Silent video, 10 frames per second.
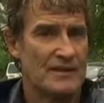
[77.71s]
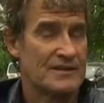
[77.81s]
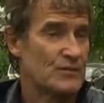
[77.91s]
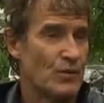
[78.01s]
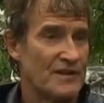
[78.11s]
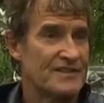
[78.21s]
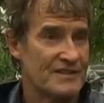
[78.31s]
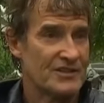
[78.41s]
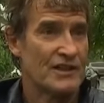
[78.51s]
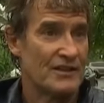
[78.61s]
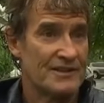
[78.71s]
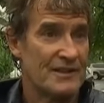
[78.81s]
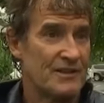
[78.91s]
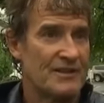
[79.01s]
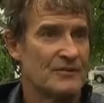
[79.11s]
This is worse than Cyclone
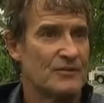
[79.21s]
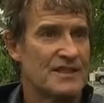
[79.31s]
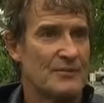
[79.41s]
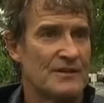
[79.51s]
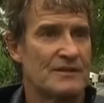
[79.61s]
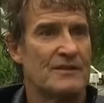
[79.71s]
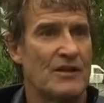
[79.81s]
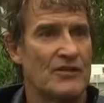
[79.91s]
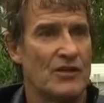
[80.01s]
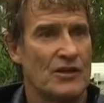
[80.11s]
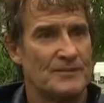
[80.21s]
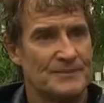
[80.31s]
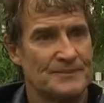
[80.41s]
Debbie here, what's happened overnight.